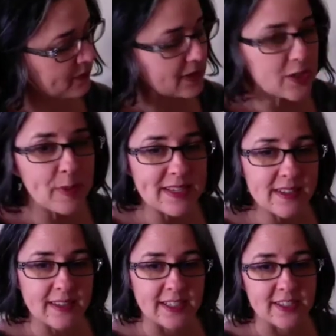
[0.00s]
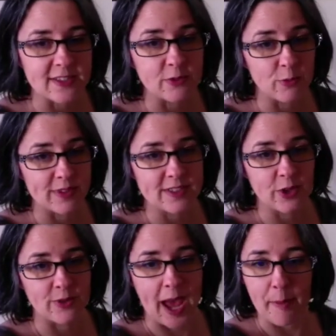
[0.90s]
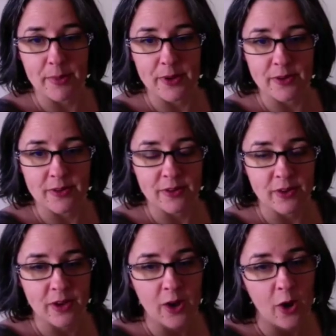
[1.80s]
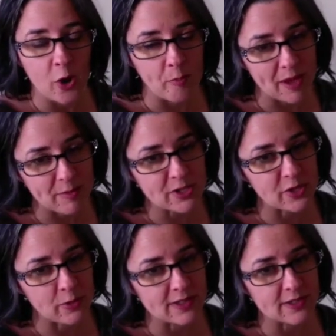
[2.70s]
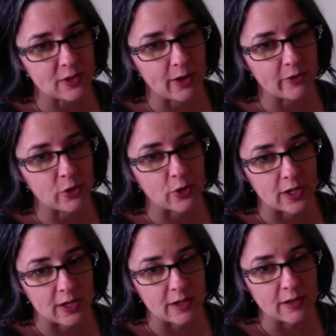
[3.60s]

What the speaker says: She basically just wants to go nap. Or maybe she wants to go have a cookie.